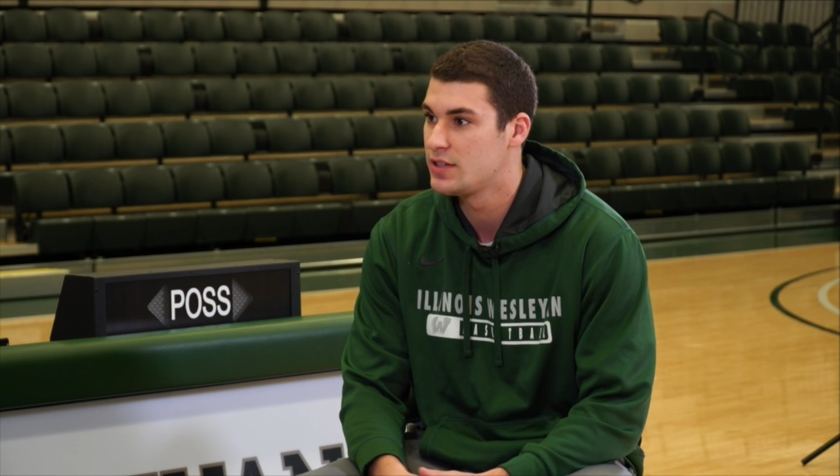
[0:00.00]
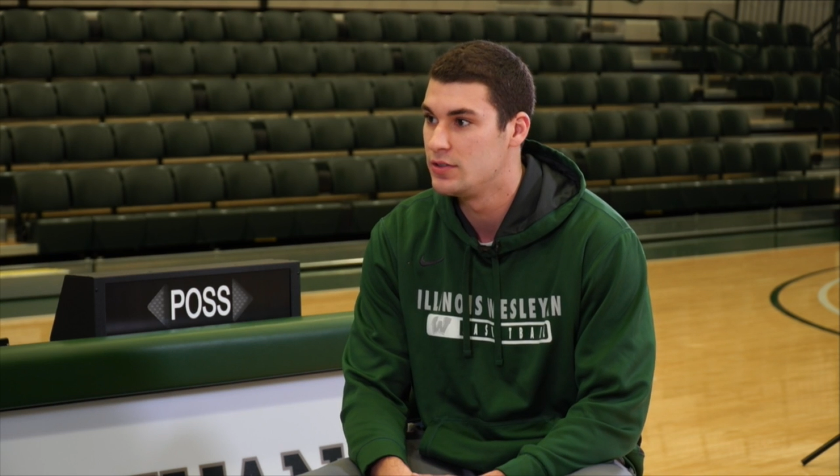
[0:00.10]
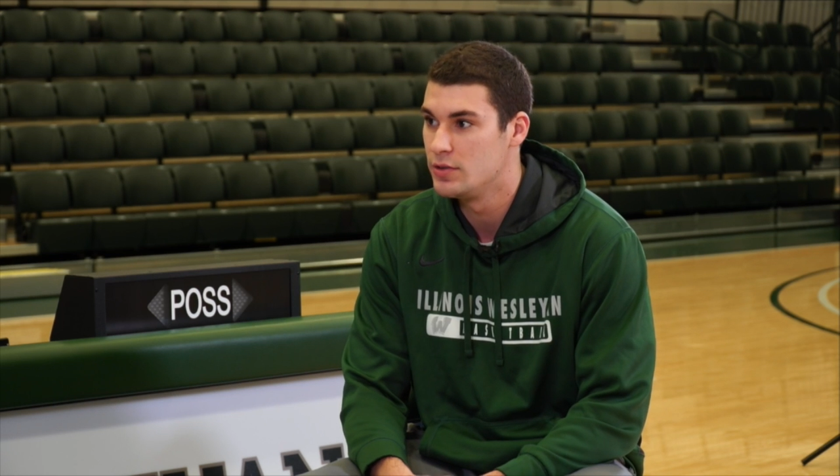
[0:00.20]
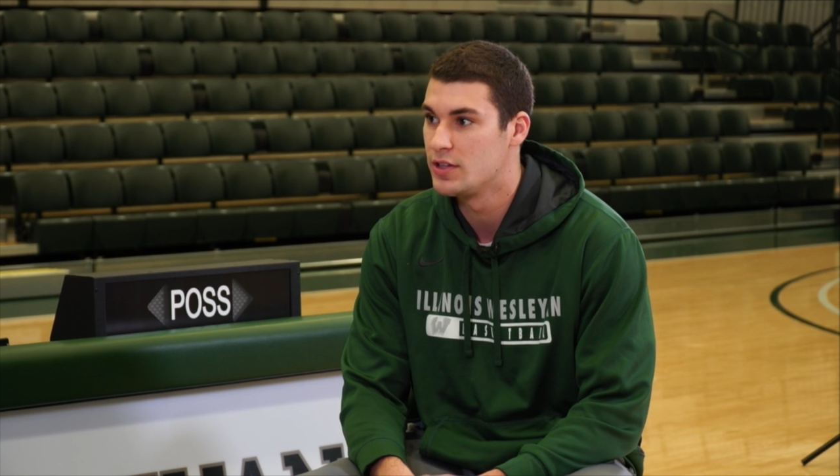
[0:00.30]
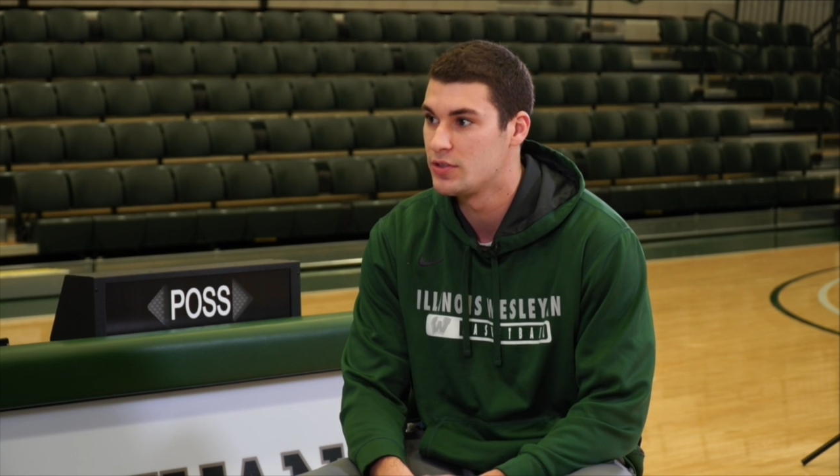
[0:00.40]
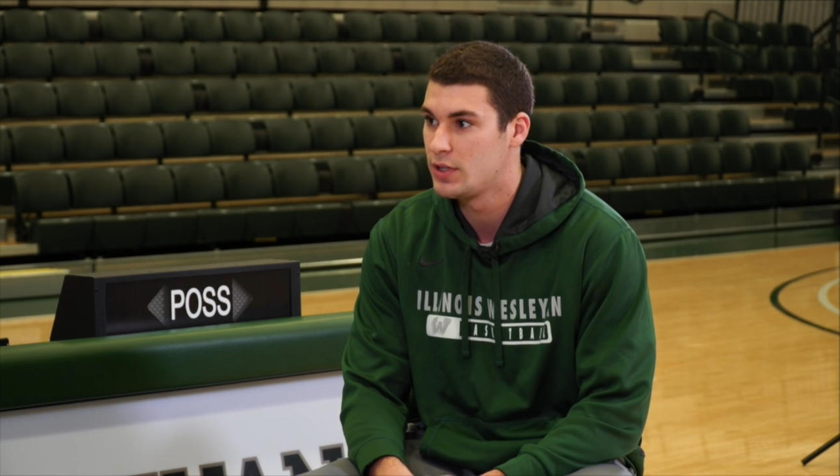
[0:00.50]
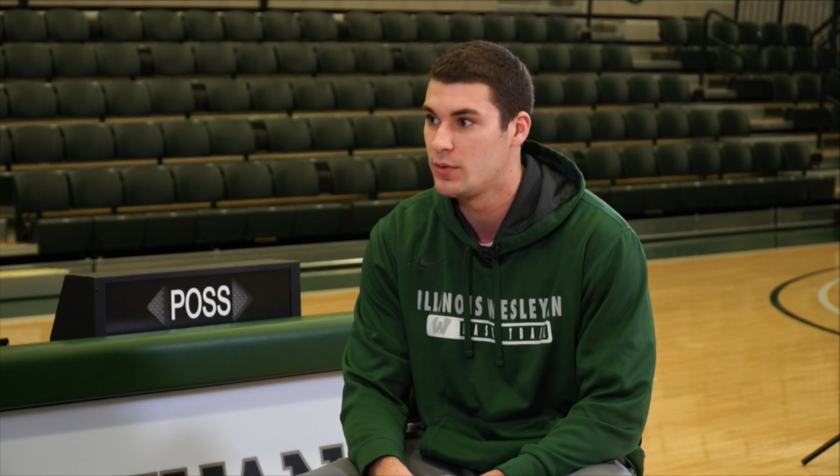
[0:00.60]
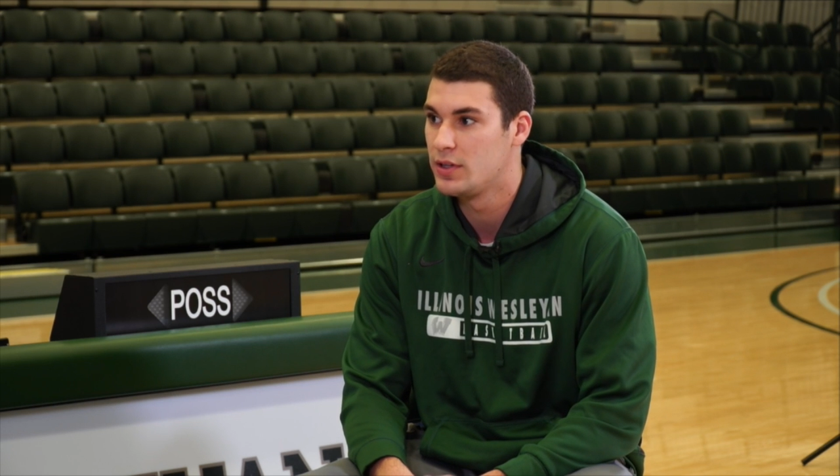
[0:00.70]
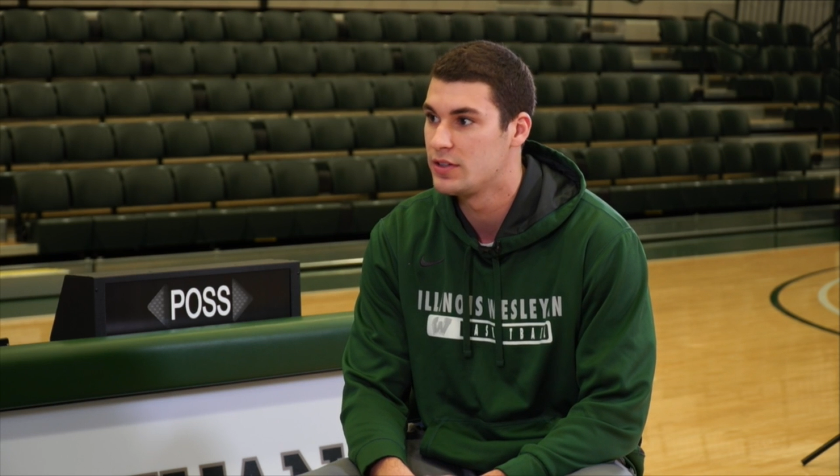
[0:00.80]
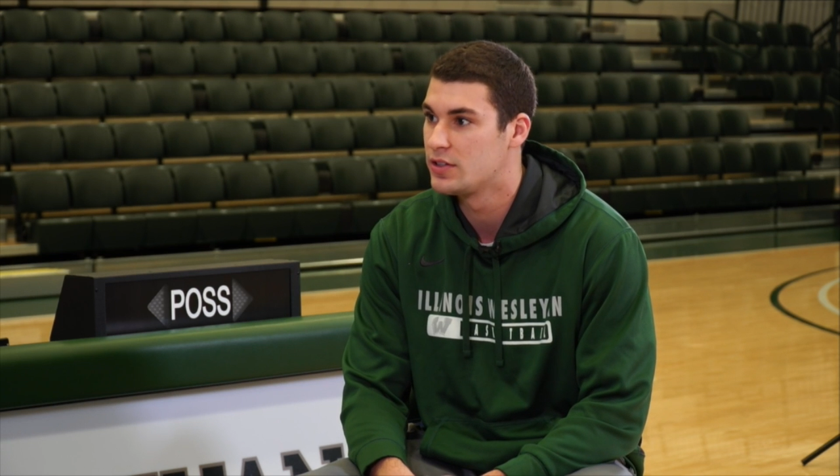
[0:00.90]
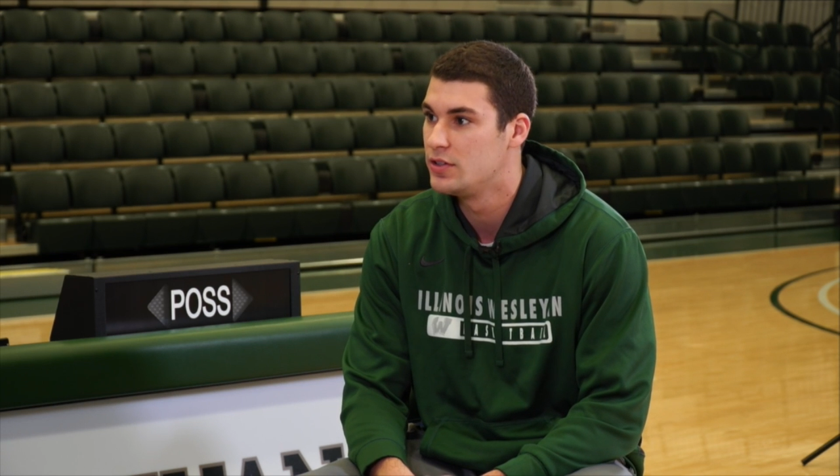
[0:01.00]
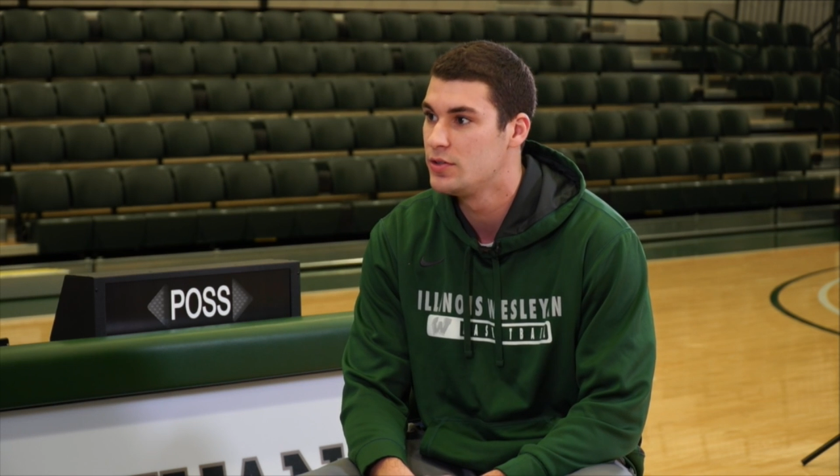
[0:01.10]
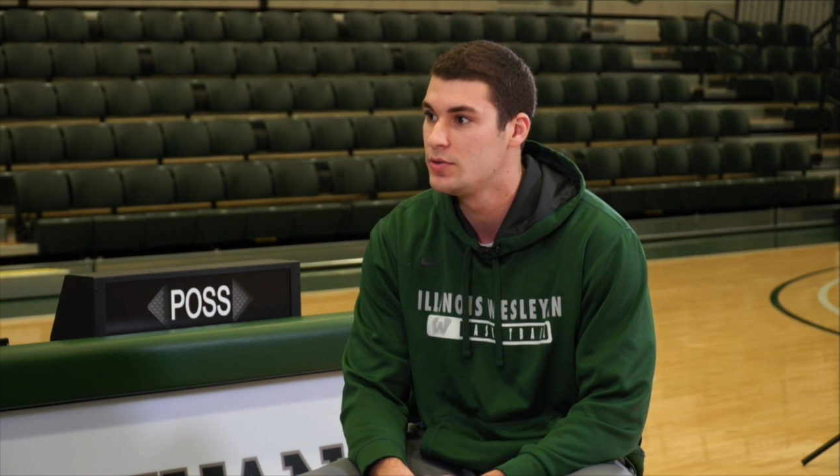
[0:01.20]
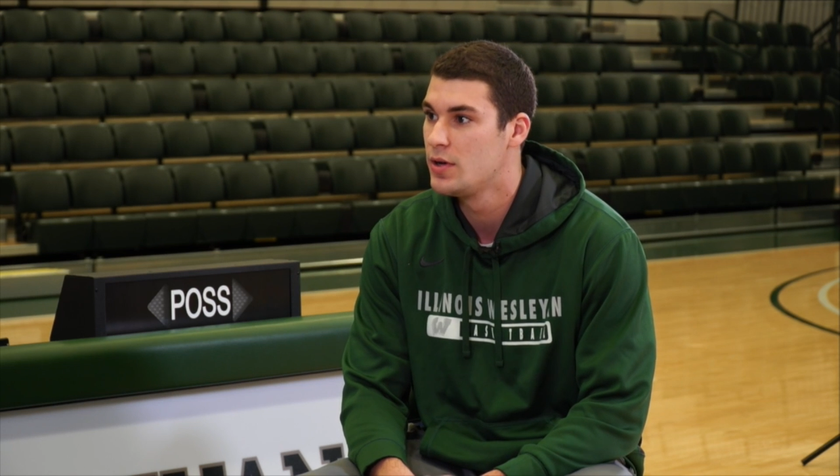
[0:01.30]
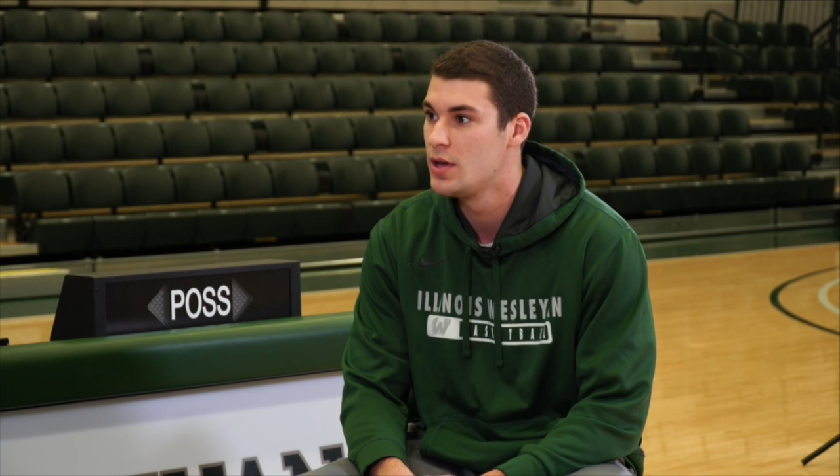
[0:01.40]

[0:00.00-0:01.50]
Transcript: I knew that's what I wanted to do.